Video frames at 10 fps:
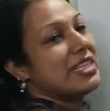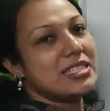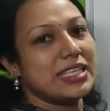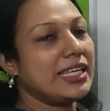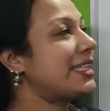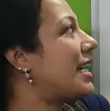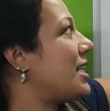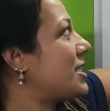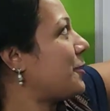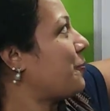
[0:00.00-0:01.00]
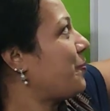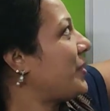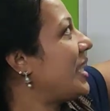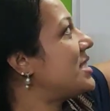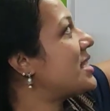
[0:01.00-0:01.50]
can see that
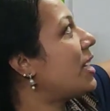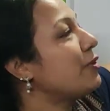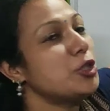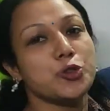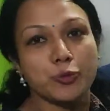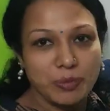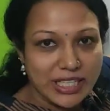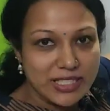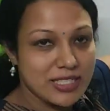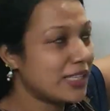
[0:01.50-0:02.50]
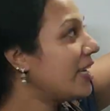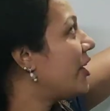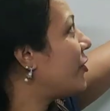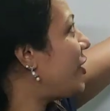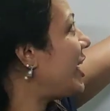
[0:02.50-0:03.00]
it's having two parts,
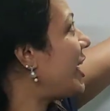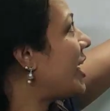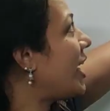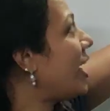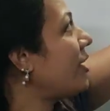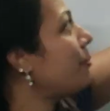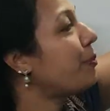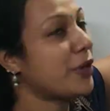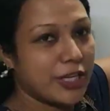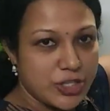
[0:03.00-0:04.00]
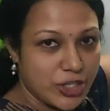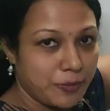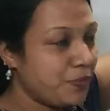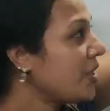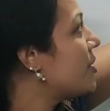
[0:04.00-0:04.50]
re and production.
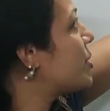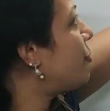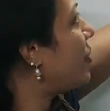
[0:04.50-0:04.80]
So